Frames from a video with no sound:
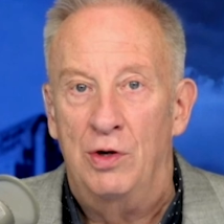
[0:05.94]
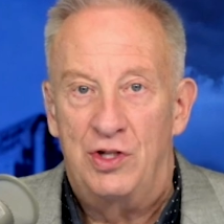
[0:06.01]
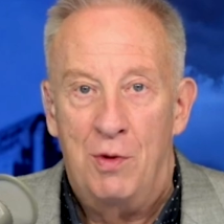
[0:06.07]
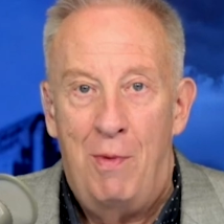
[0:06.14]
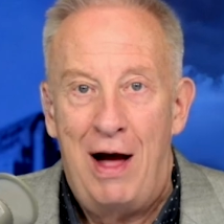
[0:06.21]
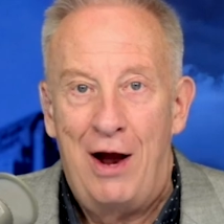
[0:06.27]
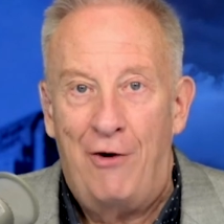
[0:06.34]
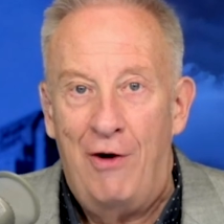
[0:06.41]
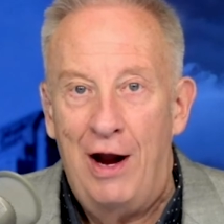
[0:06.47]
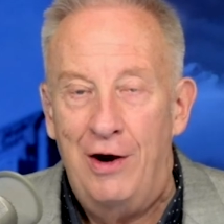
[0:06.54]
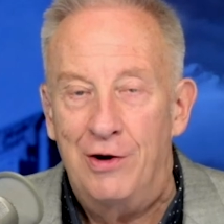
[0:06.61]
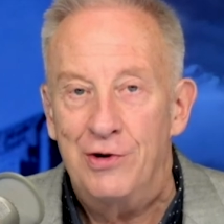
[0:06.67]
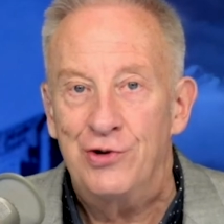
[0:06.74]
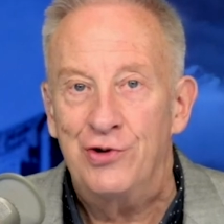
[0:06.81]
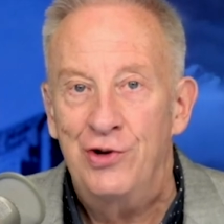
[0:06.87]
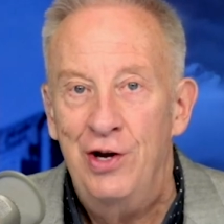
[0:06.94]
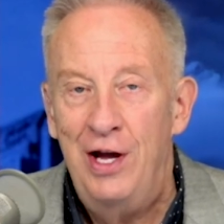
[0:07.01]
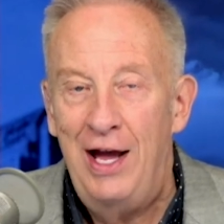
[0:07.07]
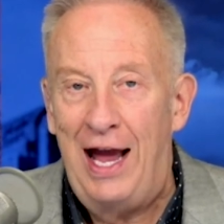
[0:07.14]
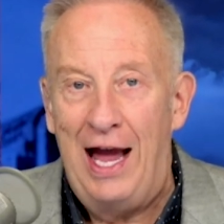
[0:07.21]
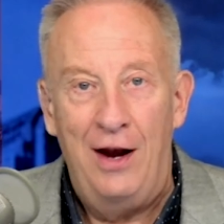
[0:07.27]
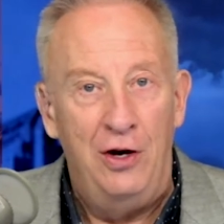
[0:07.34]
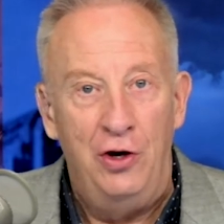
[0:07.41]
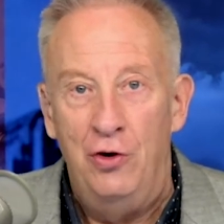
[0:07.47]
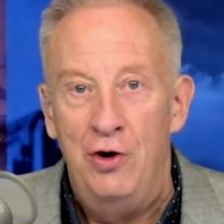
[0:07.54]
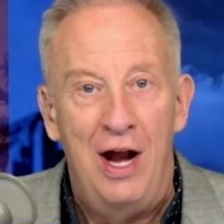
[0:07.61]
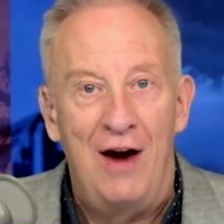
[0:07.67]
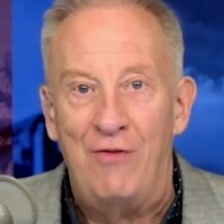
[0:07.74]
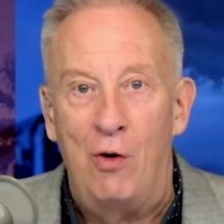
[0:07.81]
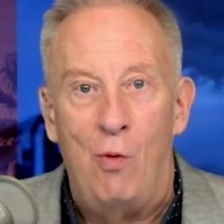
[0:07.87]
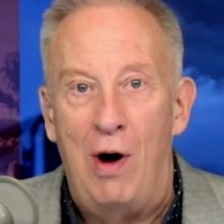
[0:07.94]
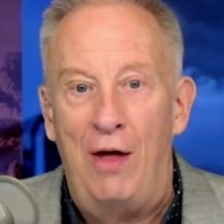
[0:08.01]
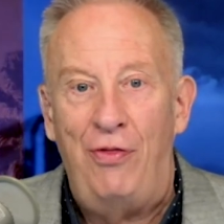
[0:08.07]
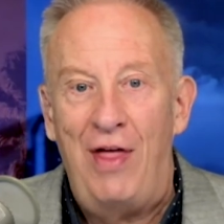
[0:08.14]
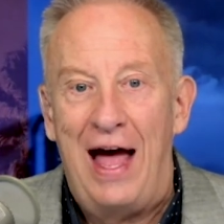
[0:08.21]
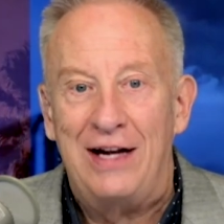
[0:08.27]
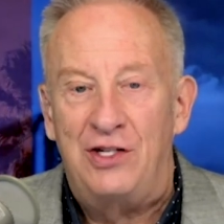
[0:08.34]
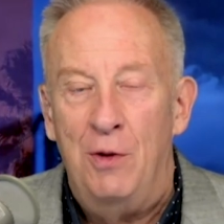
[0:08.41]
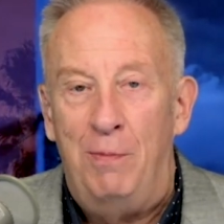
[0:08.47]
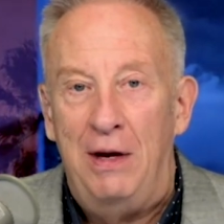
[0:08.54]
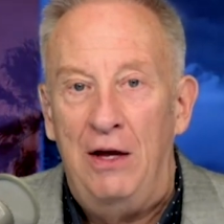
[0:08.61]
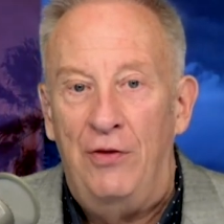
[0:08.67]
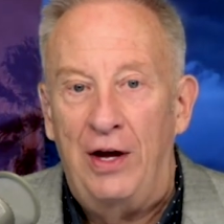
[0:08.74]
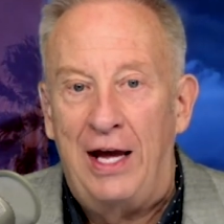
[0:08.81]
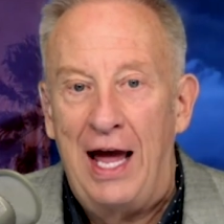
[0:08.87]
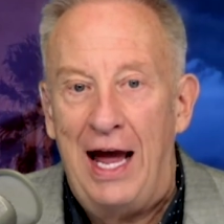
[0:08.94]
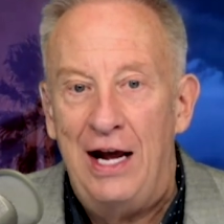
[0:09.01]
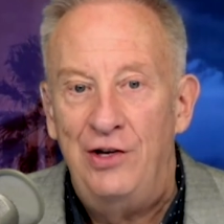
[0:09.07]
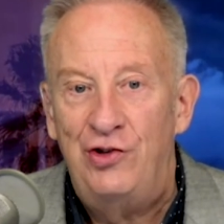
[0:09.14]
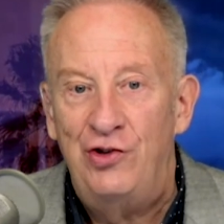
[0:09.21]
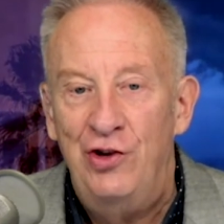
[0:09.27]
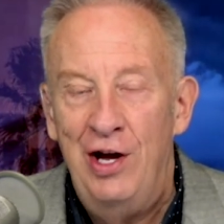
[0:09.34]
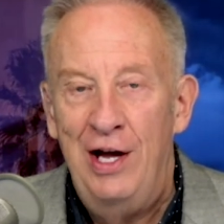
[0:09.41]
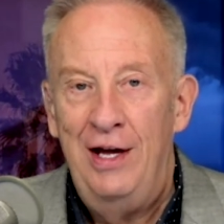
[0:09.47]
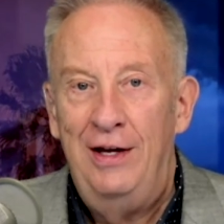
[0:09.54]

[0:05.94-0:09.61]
was the moderators. And you never want that to be the case.